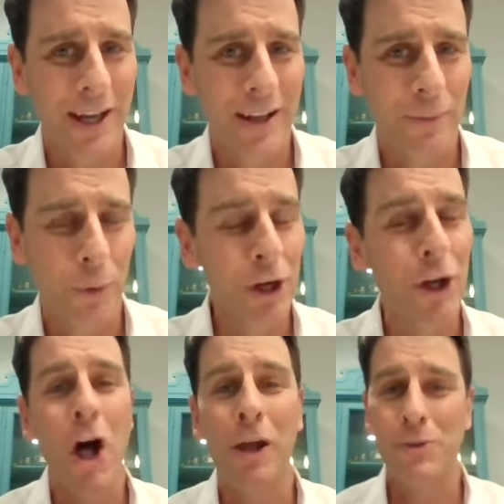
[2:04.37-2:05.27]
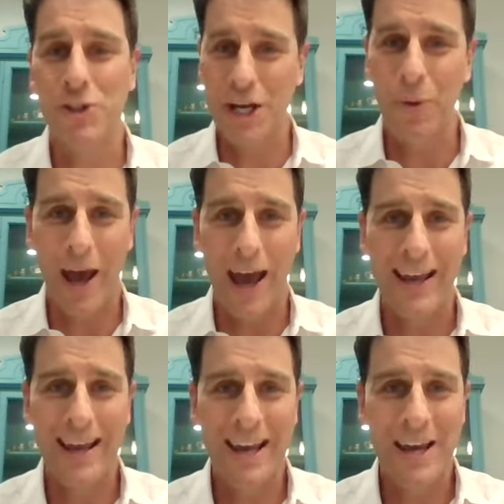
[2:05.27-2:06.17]
And we're going to call him G-Way
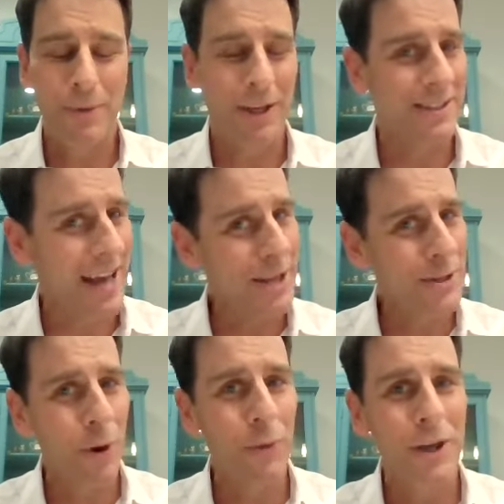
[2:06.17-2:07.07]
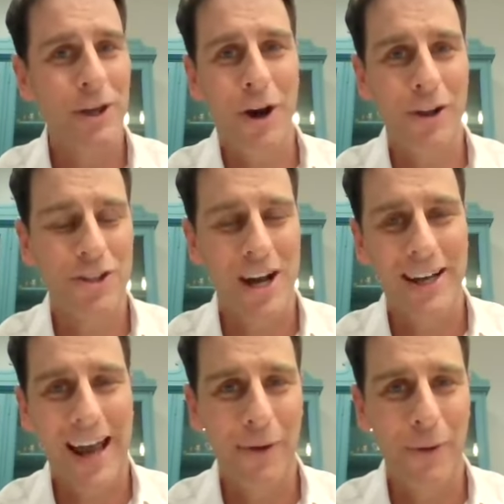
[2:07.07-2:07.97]
because that is what we called John
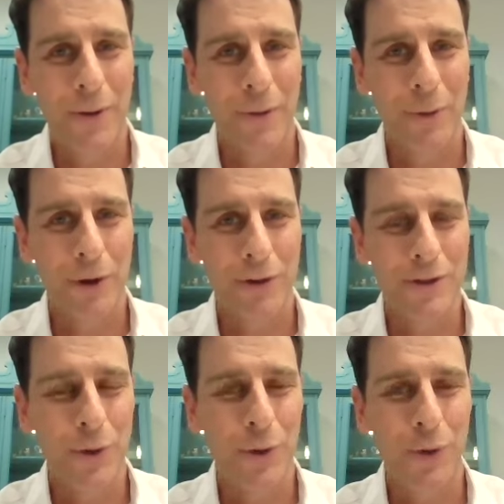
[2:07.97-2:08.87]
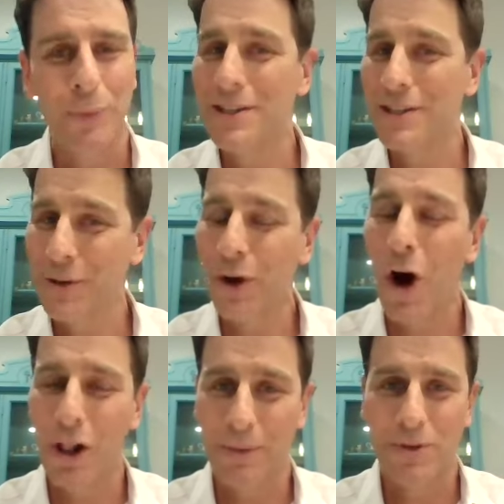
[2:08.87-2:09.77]
Galloway when we were in school, and we still
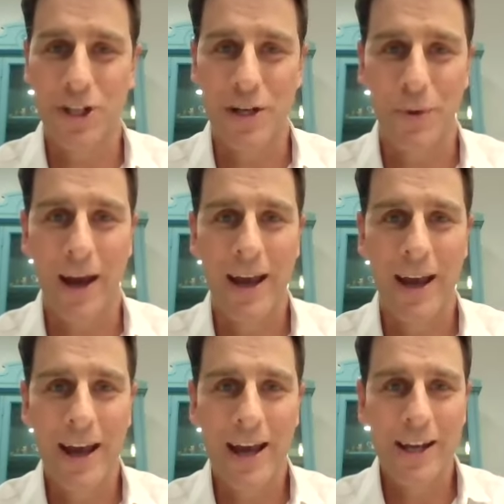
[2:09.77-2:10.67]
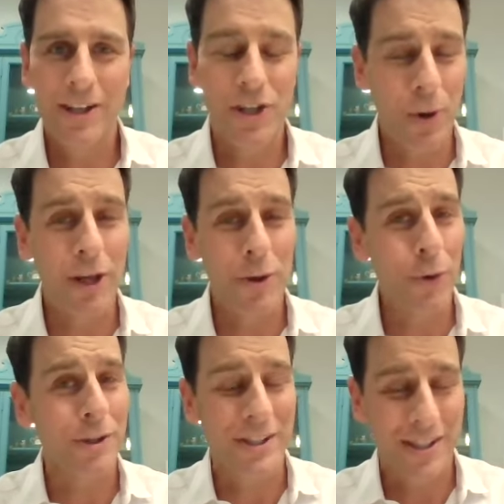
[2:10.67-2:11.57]
call him G-Way. G-Way, you
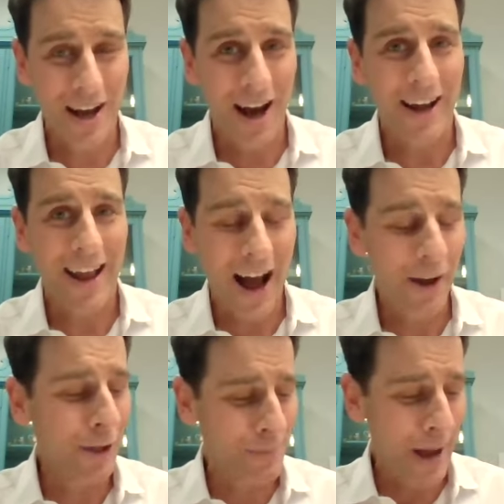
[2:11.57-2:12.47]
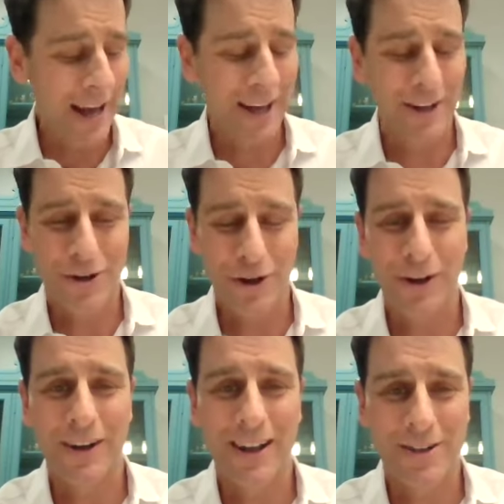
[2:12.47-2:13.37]
are a stud. I look back at
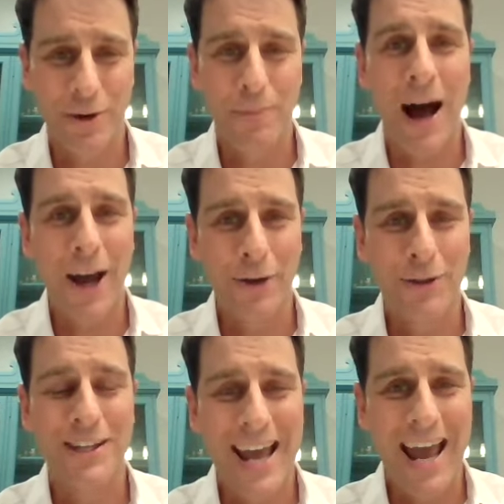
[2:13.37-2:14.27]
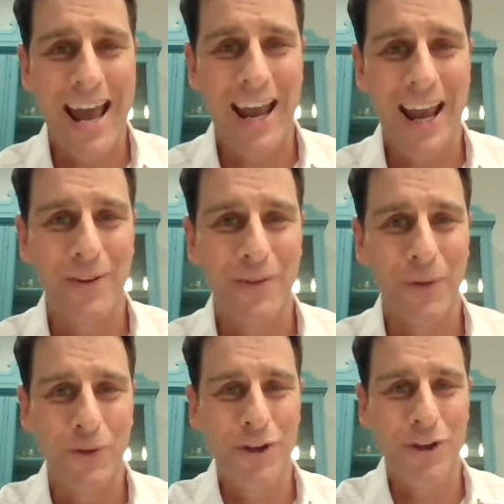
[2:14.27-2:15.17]
your bio today and
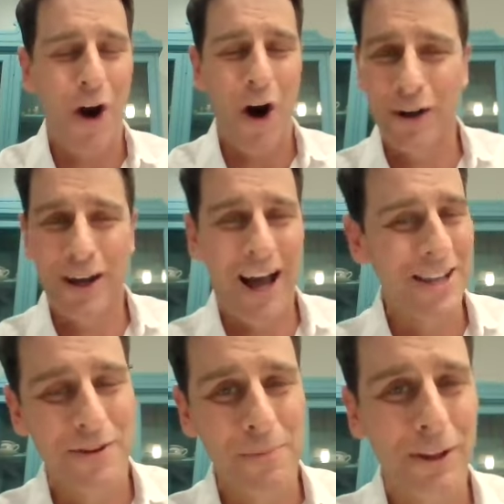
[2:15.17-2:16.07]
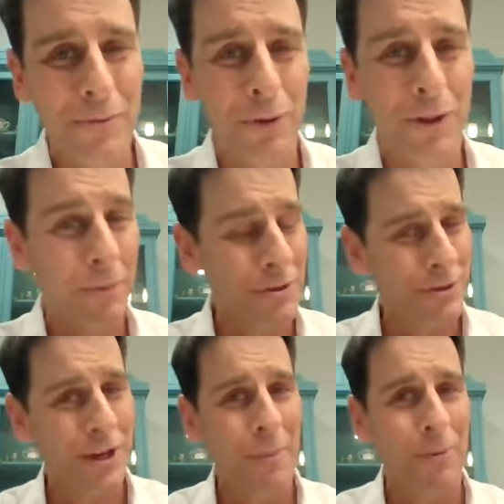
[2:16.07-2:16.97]
saw all kinds of unbelievable numbers. There's
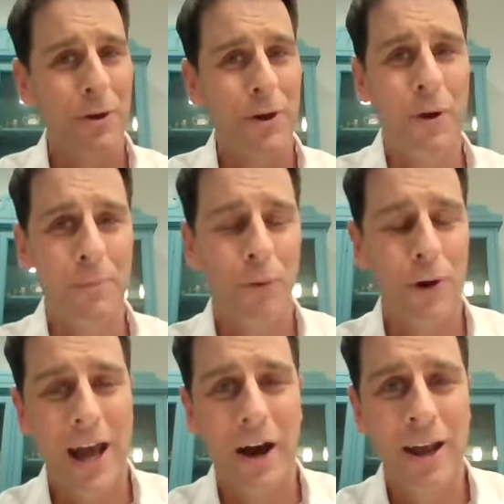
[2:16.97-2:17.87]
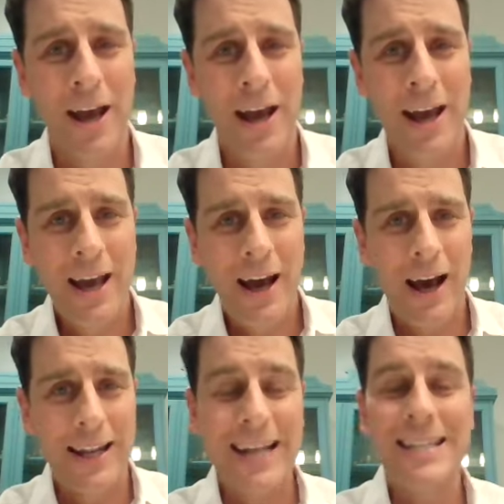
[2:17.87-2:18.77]
a couple that I want to point out.
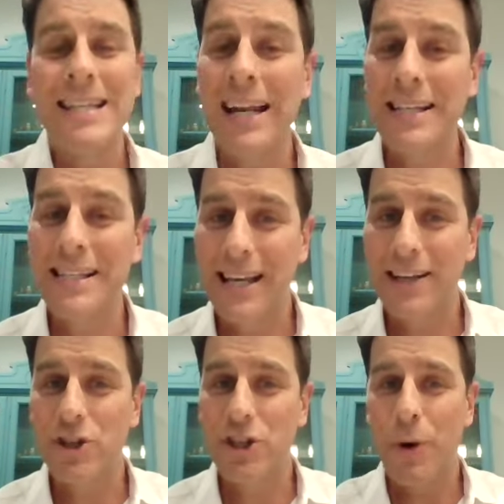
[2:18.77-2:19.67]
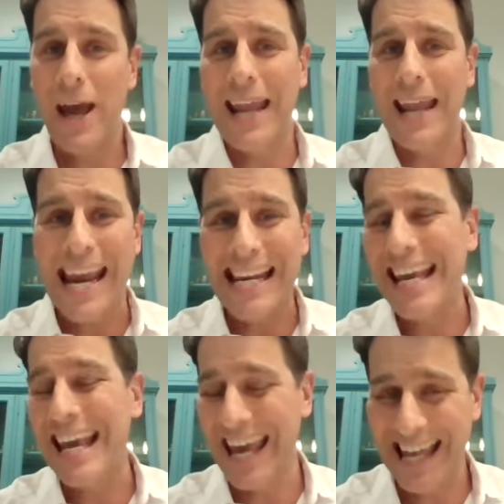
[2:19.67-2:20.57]
1996, G-Way had 80
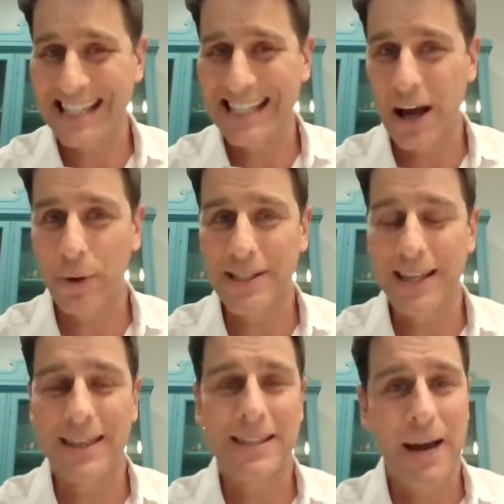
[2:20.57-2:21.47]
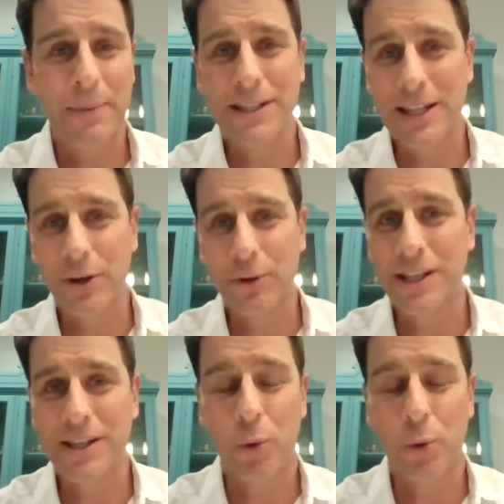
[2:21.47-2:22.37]
hits. That was at the time a single
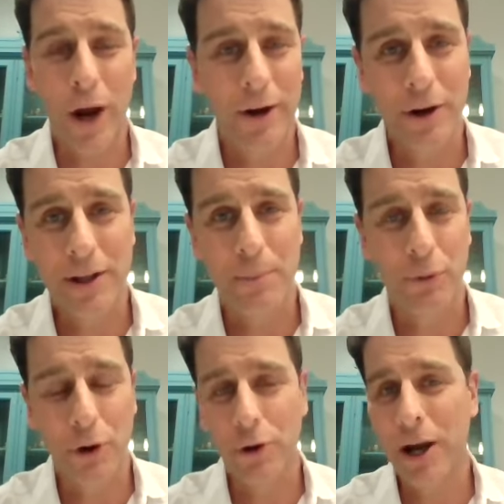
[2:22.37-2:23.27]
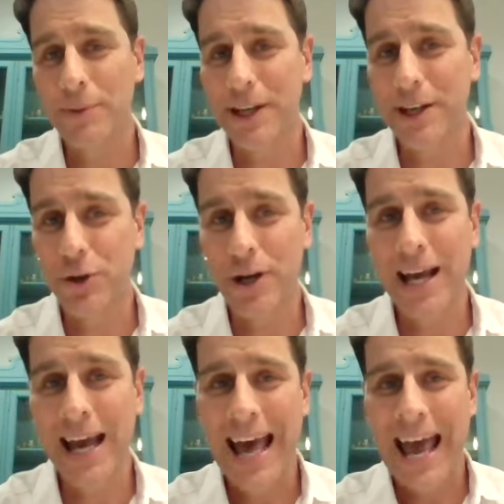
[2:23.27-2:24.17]
season record in the program's
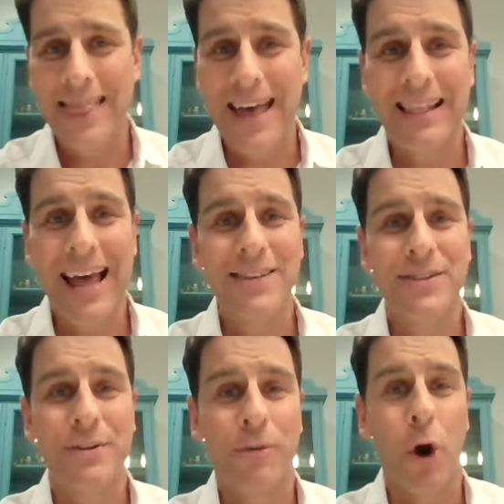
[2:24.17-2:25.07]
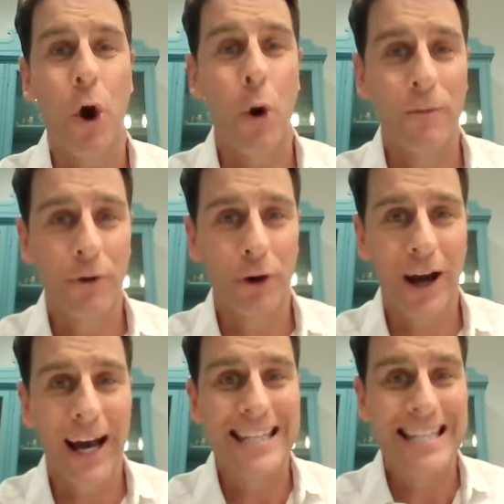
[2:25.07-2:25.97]
history, and that lasted for
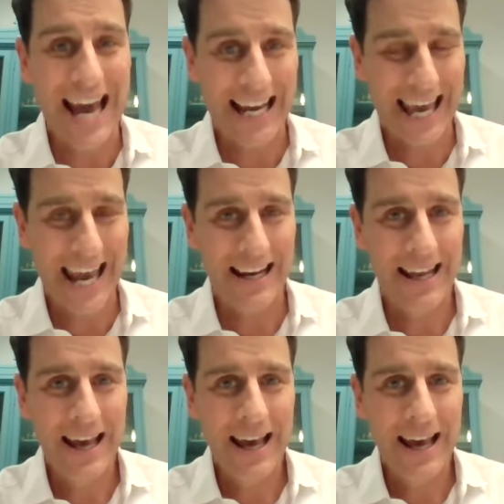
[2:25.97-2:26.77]
over a decade.